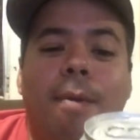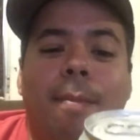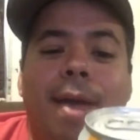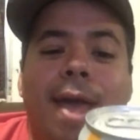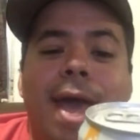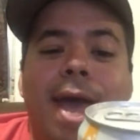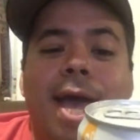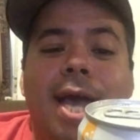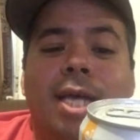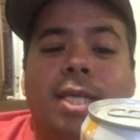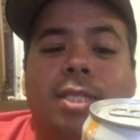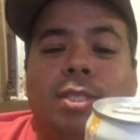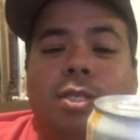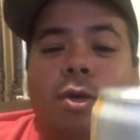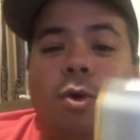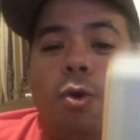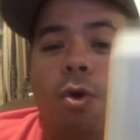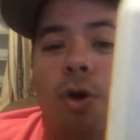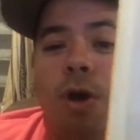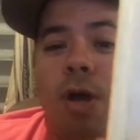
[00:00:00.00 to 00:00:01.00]
It has
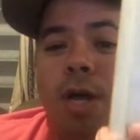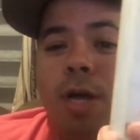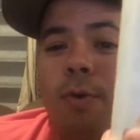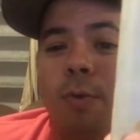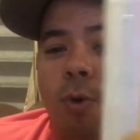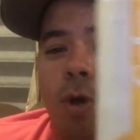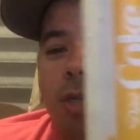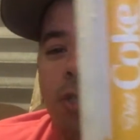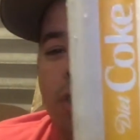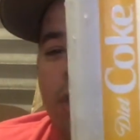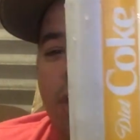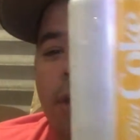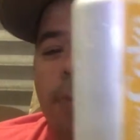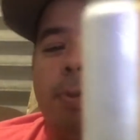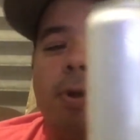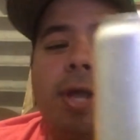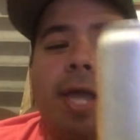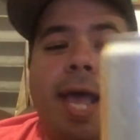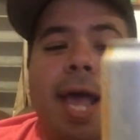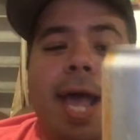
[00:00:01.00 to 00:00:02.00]
one
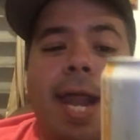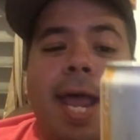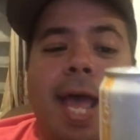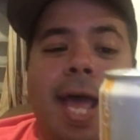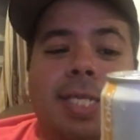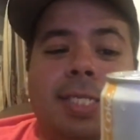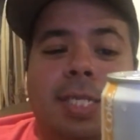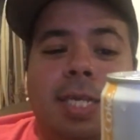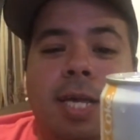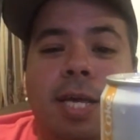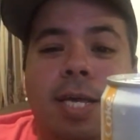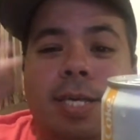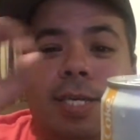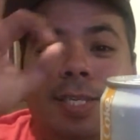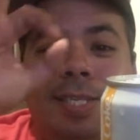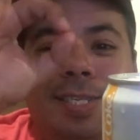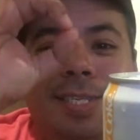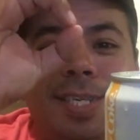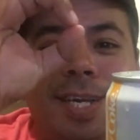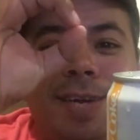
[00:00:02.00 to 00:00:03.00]
serving per can. It has
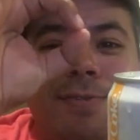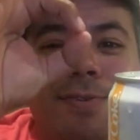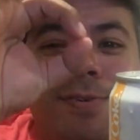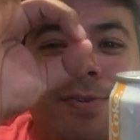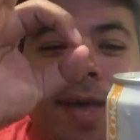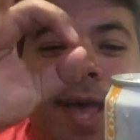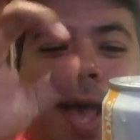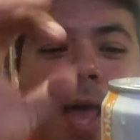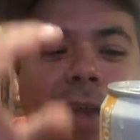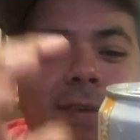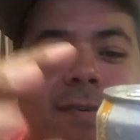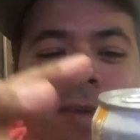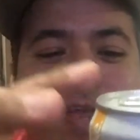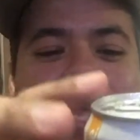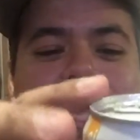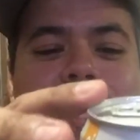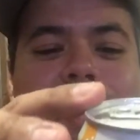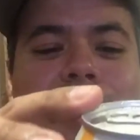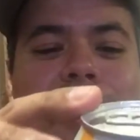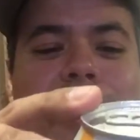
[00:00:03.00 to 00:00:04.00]
0
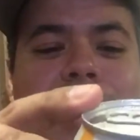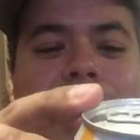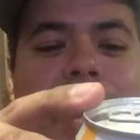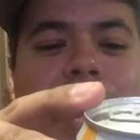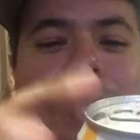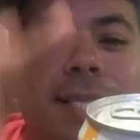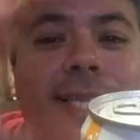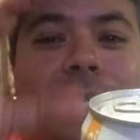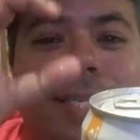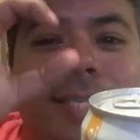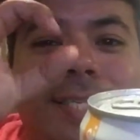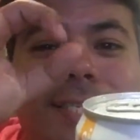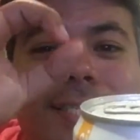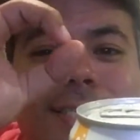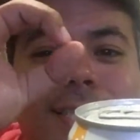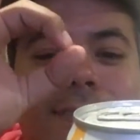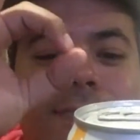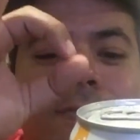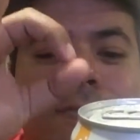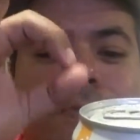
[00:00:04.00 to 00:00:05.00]
calories. It has
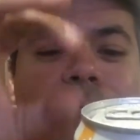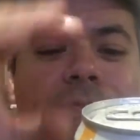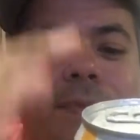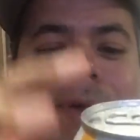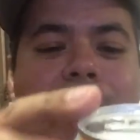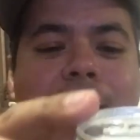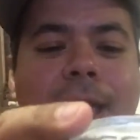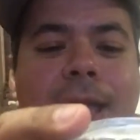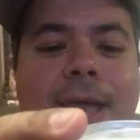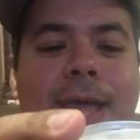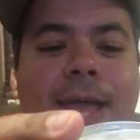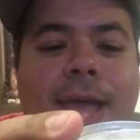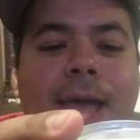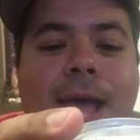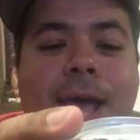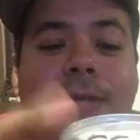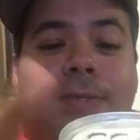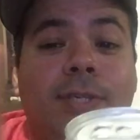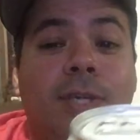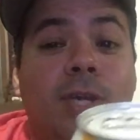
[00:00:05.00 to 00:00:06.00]
0 fat. It
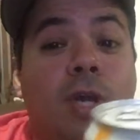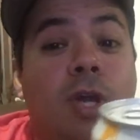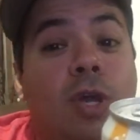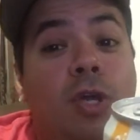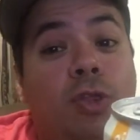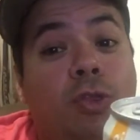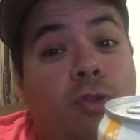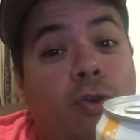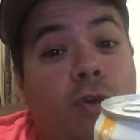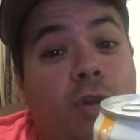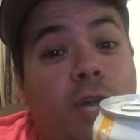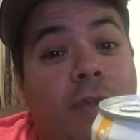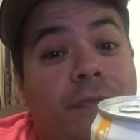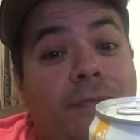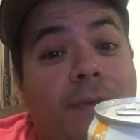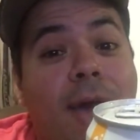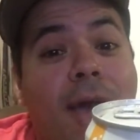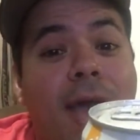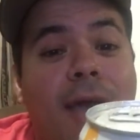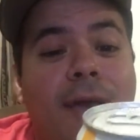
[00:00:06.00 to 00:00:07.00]
has
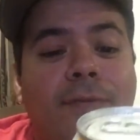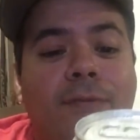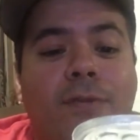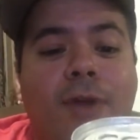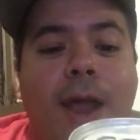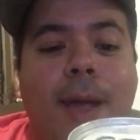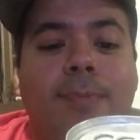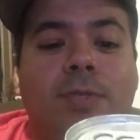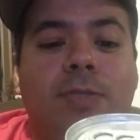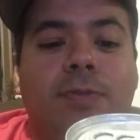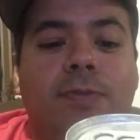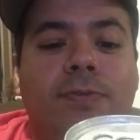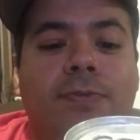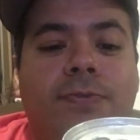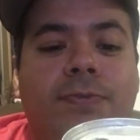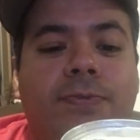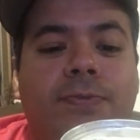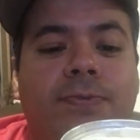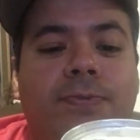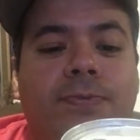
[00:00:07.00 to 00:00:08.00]
35 grams of
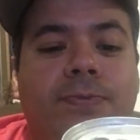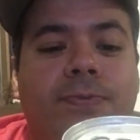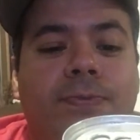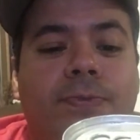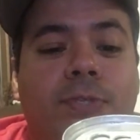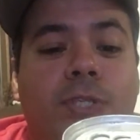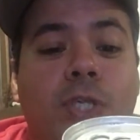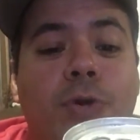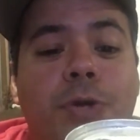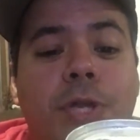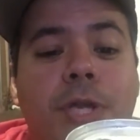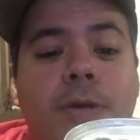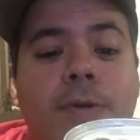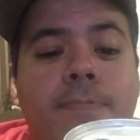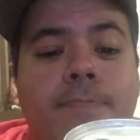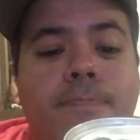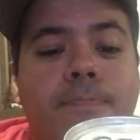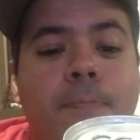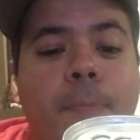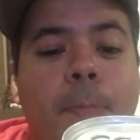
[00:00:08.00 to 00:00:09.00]

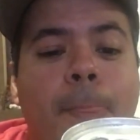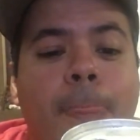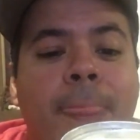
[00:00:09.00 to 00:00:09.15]
sodium.